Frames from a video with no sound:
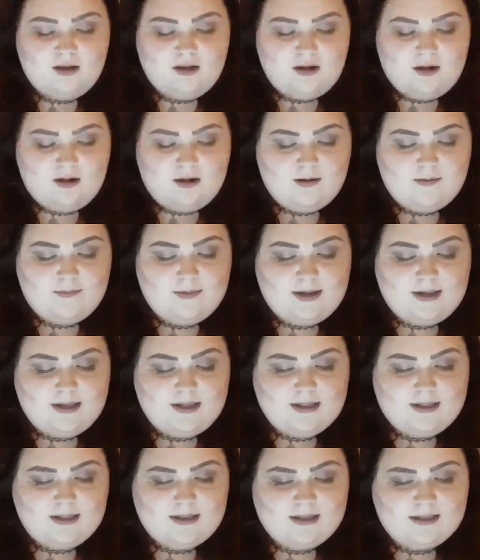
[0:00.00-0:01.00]

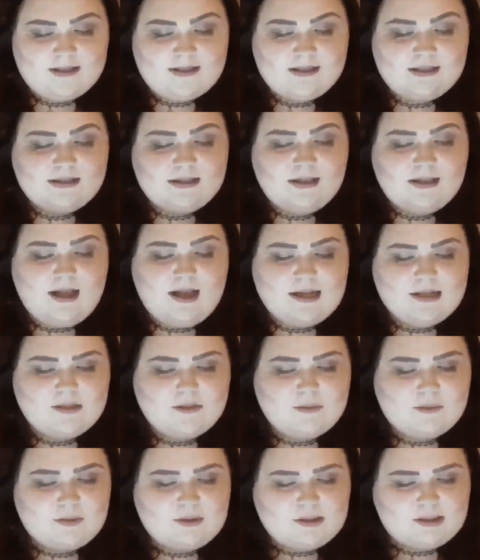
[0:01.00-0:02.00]
And this is the last
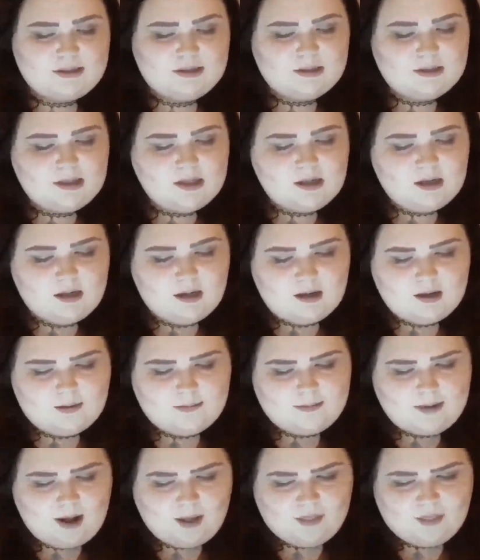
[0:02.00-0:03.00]
one.
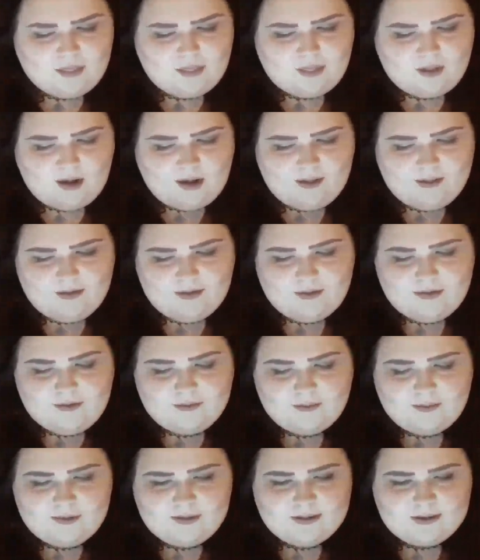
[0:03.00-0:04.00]
I thought that
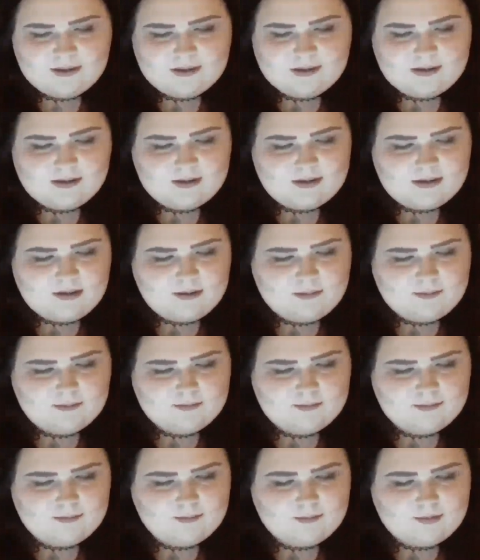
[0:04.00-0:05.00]
there was
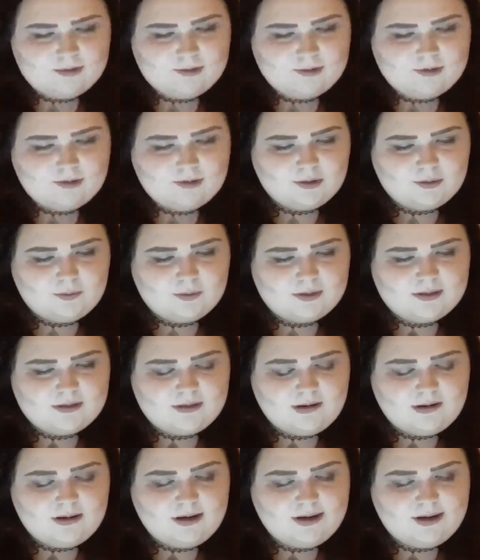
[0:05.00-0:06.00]
some good ones
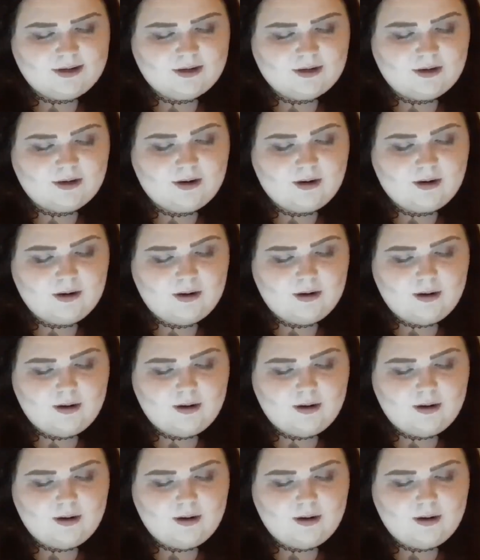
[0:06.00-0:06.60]
on here,